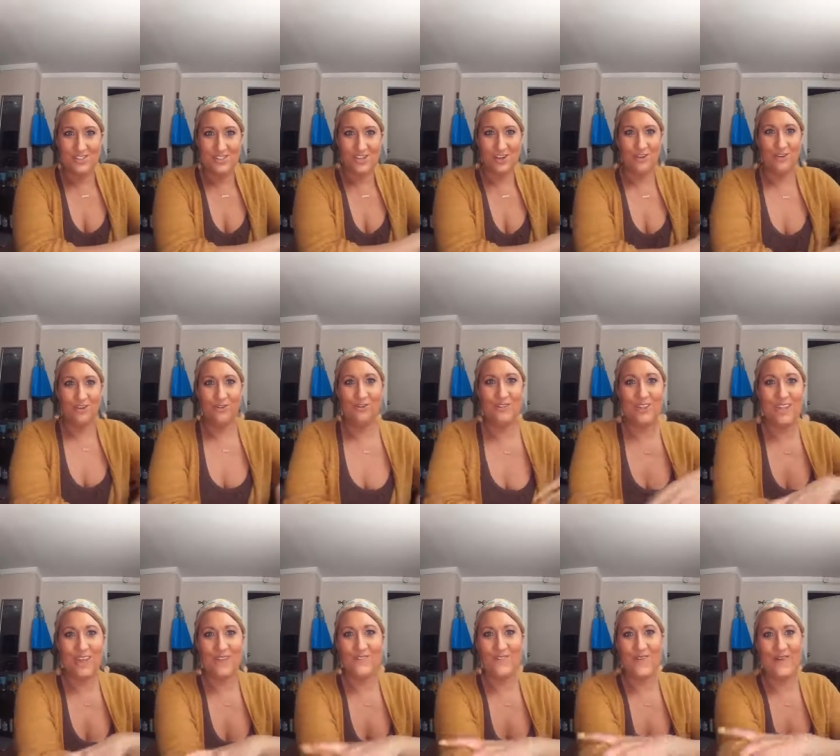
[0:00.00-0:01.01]
So hopefully
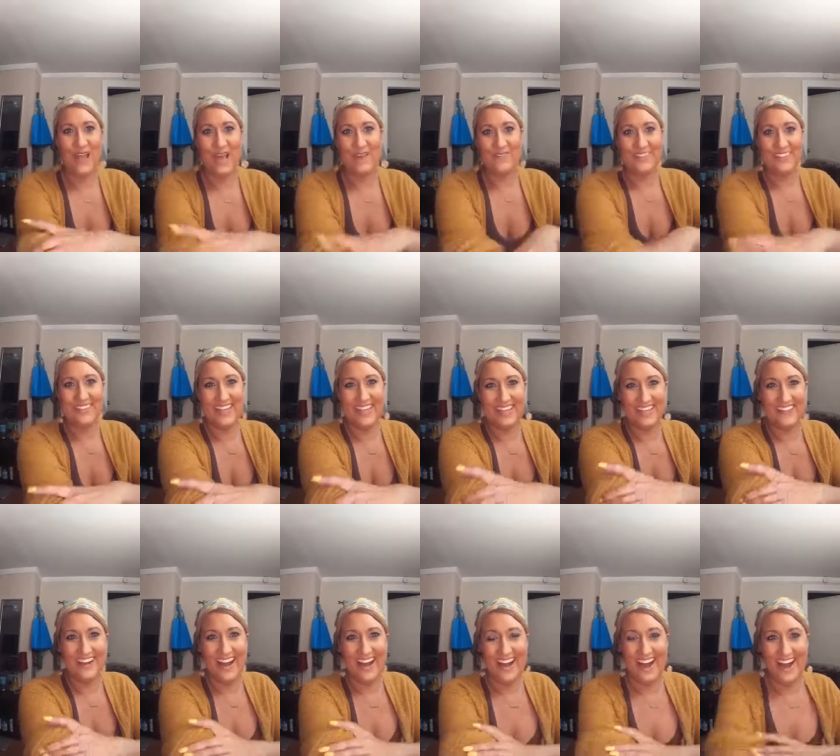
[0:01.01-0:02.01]
that won't happen later
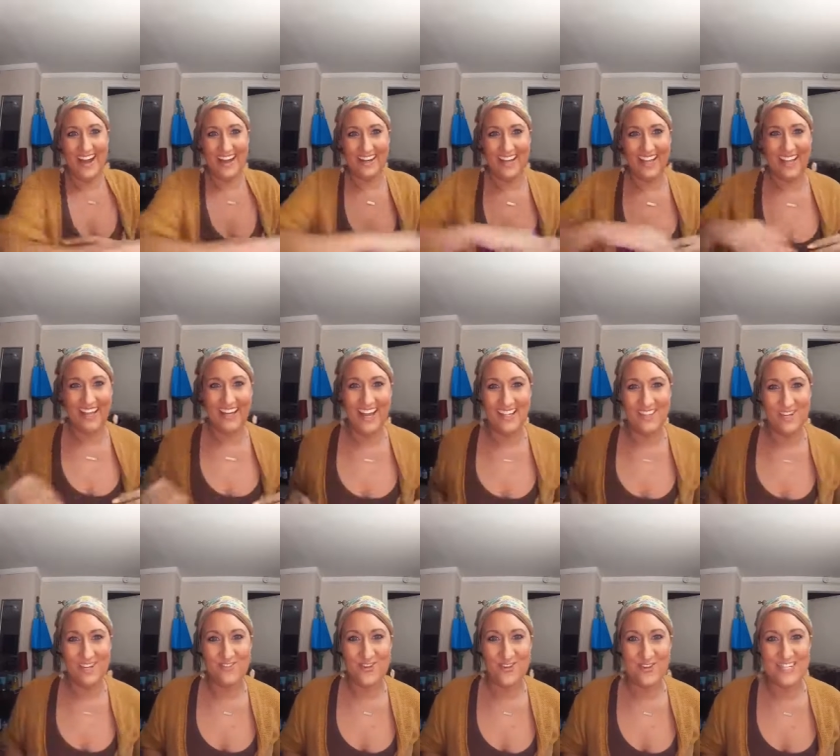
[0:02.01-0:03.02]
on and I
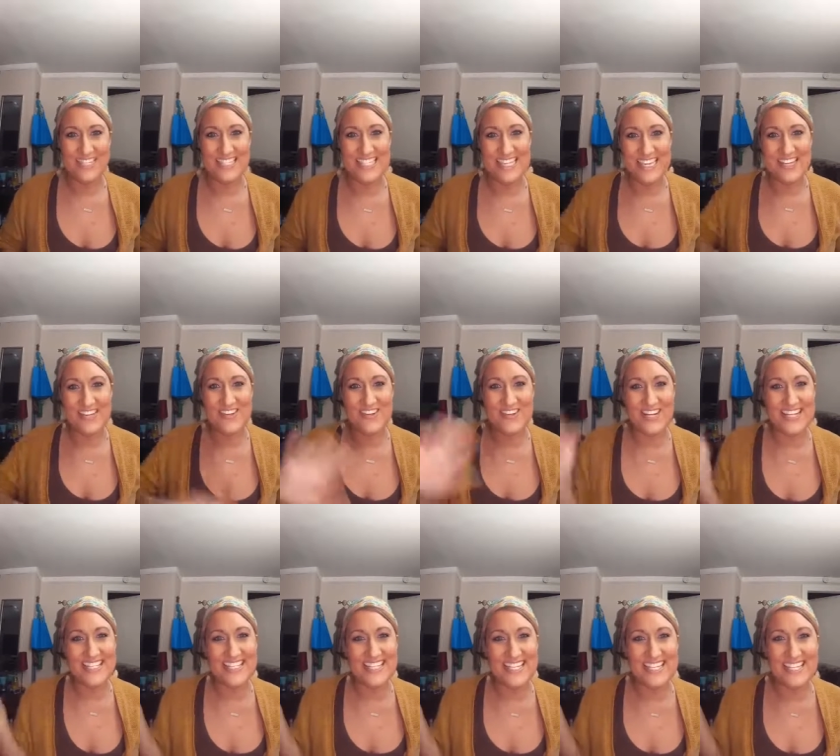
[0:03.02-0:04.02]
look forward to seeing you.
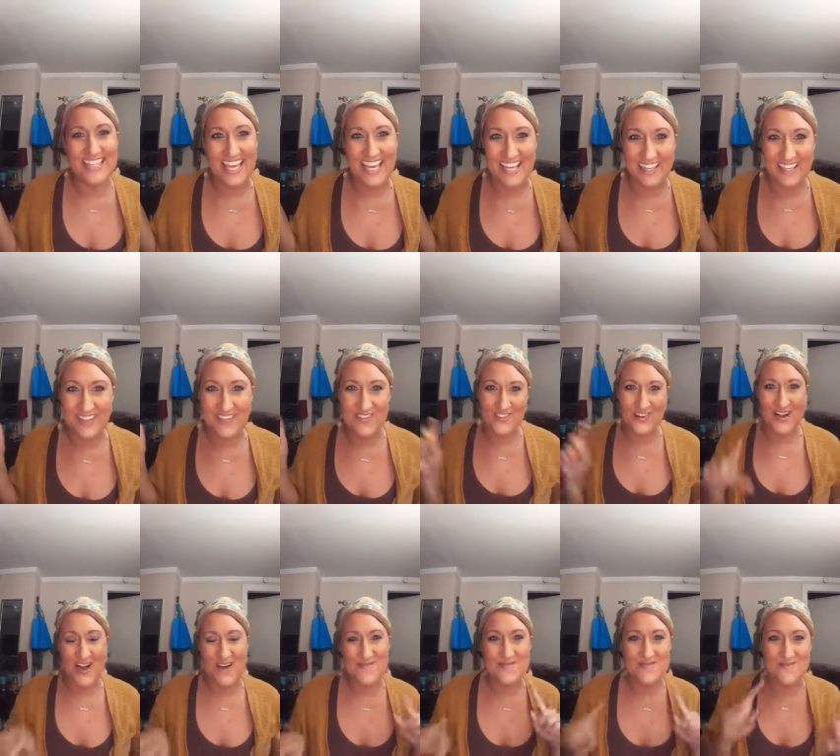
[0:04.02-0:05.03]
Kristen, thank you for
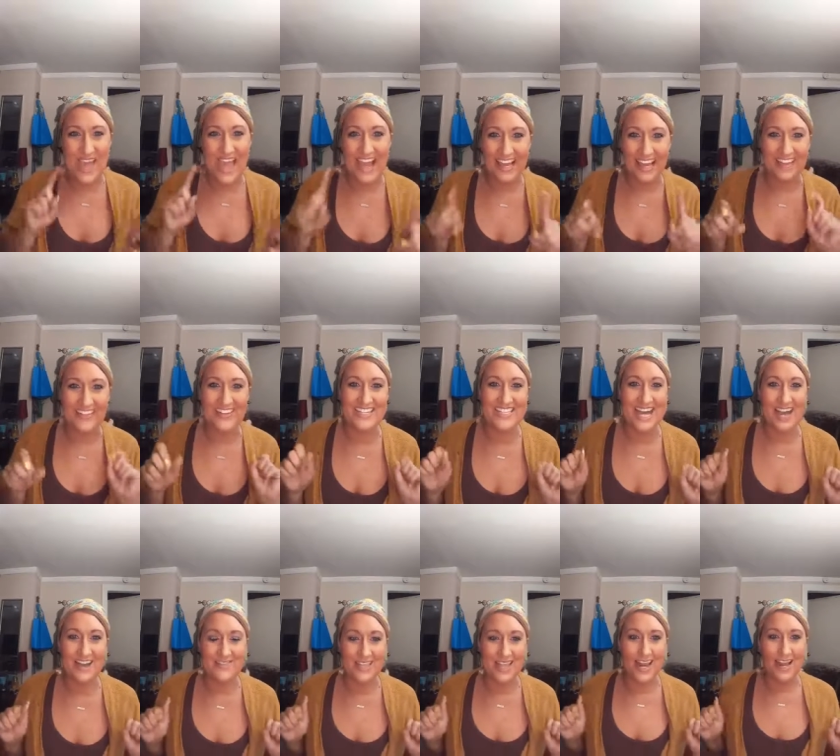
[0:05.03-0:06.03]
coming back every
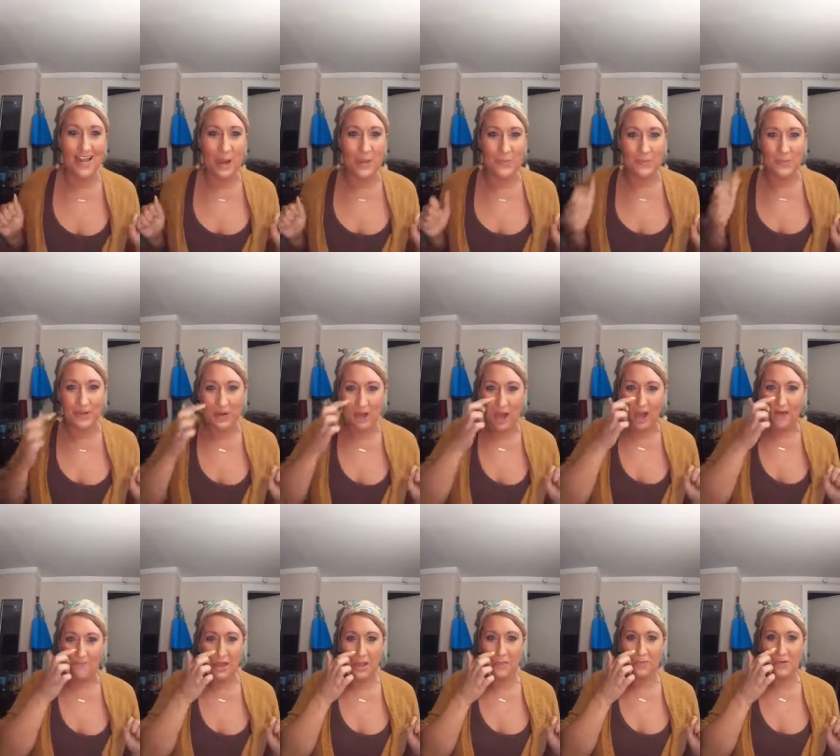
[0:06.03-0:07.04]
time that I got booted off.
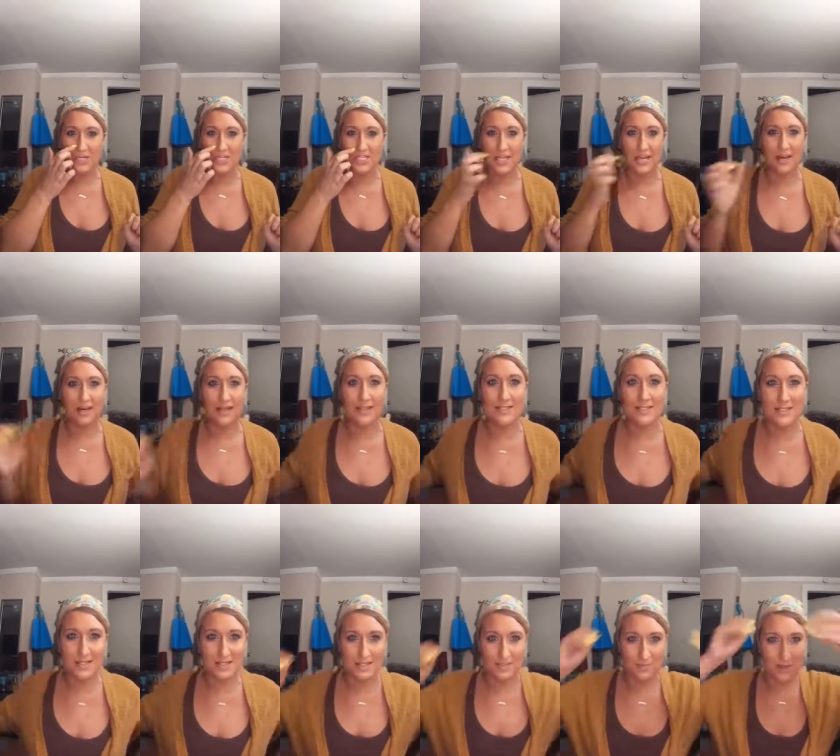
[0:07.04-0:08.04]
I appreciate it. It's
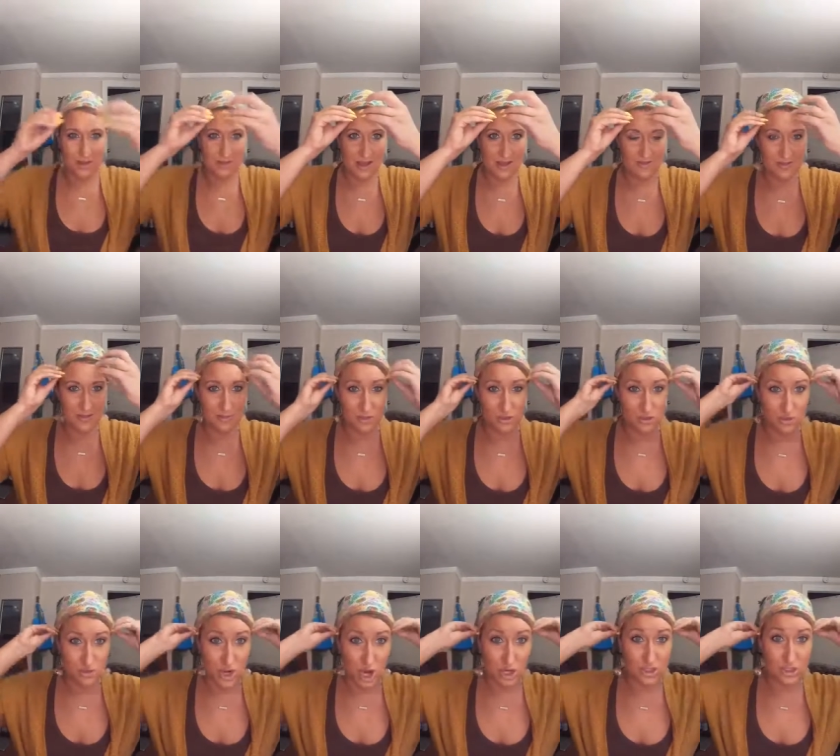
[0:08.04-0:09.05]
nice to be able to have somebody to
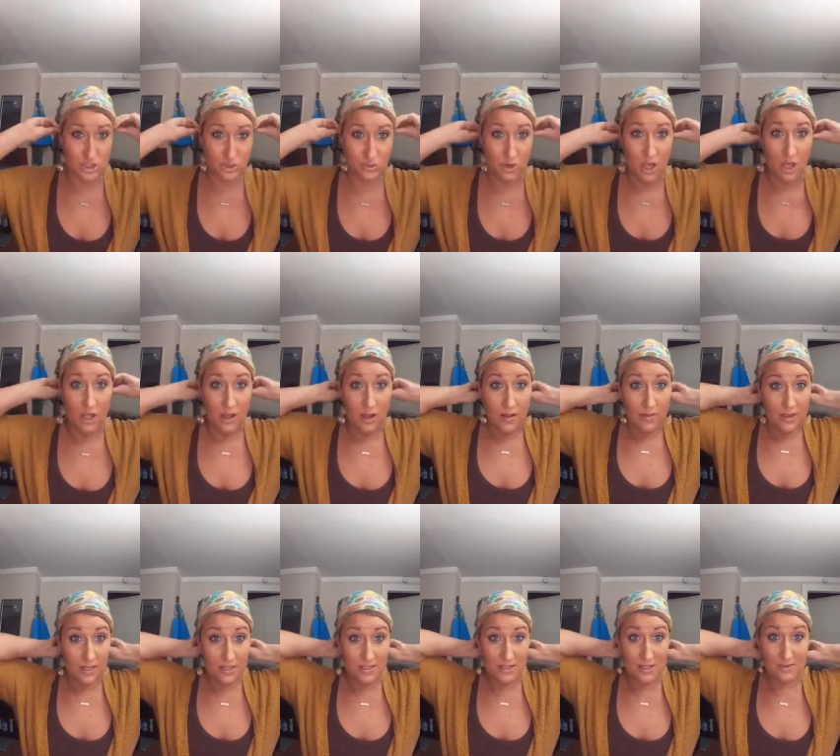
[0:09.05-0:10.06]
talk to
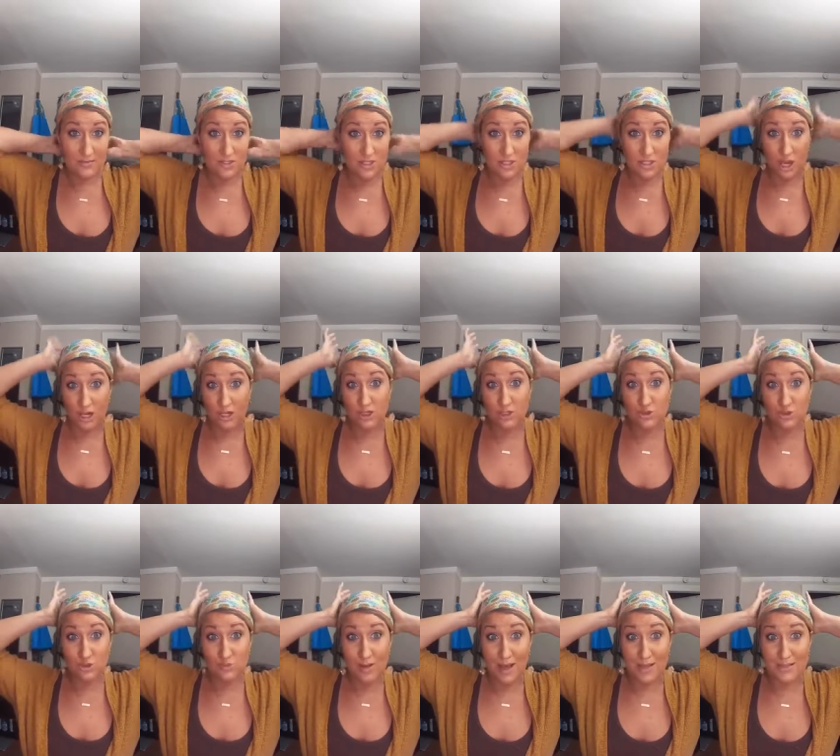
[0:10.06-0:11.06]
instead of just talking
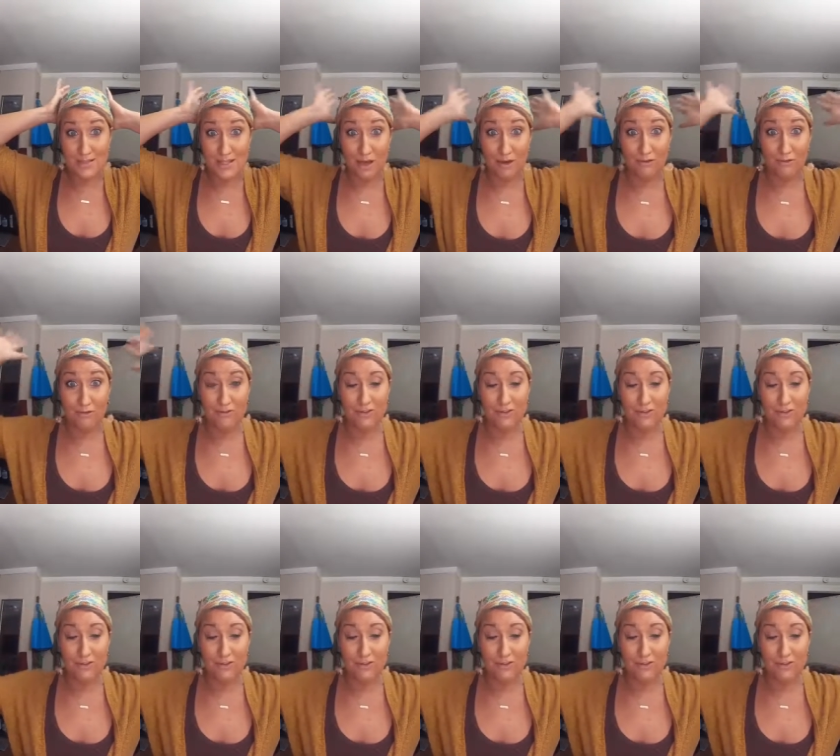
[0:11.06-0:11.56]
to myself.